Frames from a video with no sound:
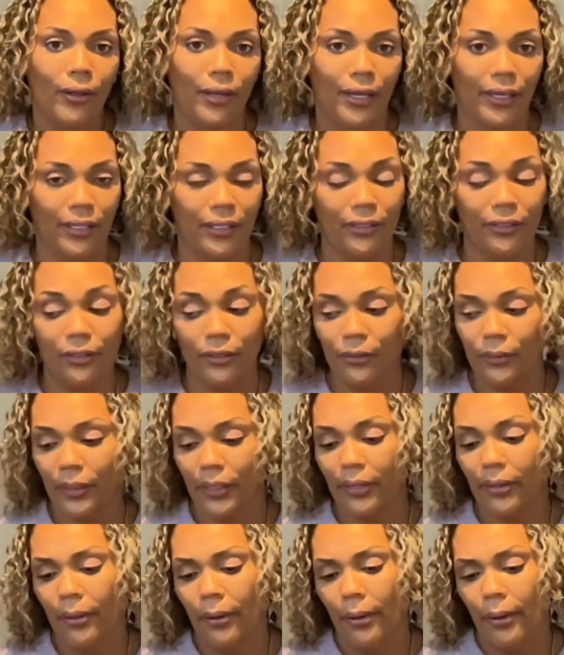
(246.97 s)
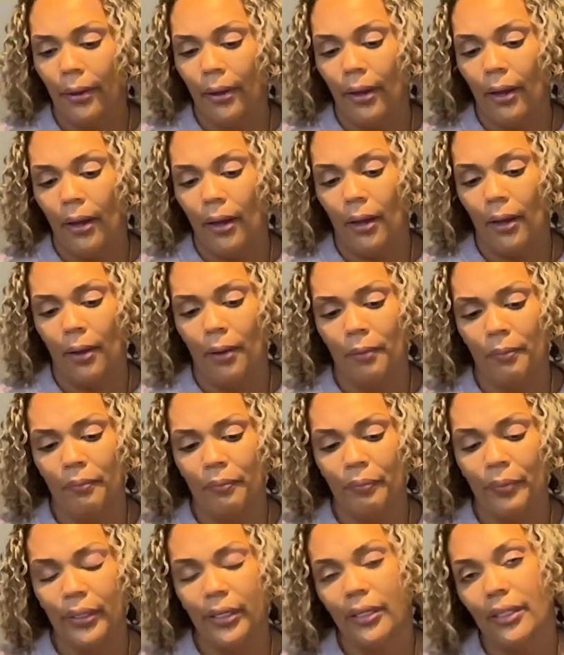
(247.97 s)
I can do it,
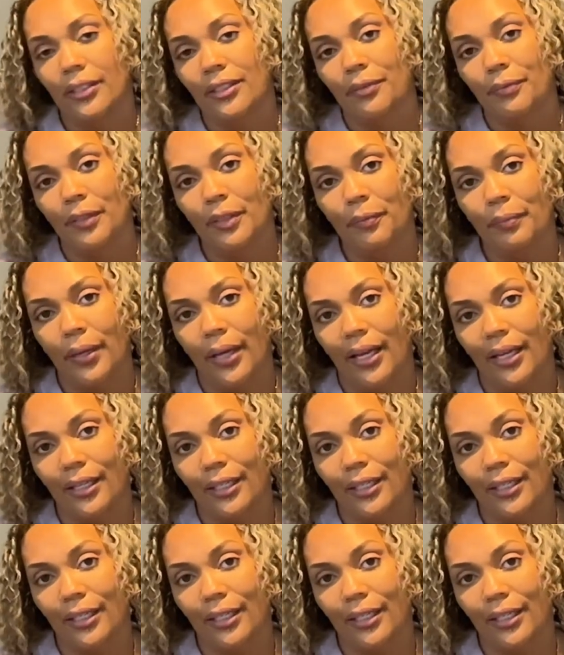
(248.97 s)
but it is a big bag,